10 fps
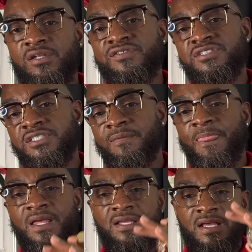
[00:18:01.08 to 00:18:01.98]
of scent.
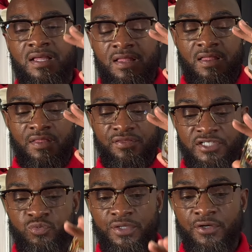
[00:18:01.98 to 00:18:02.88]

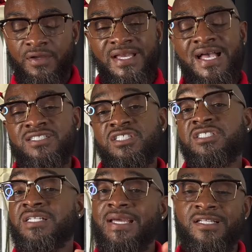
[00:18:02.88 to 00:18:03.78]
This one here, it has a
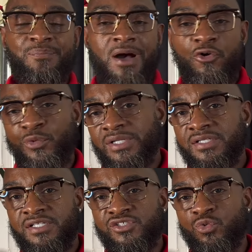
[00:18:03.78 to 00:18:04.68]
slightly powdery
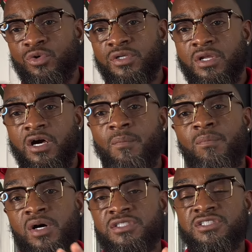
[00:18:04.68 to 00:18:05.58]
lean to it
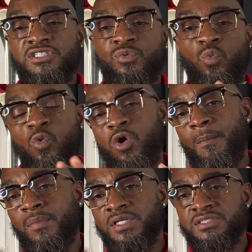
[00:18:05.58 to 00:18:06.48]
amongst this
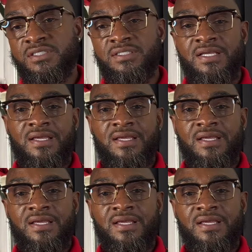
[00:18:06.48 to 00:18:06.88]
warm, musky,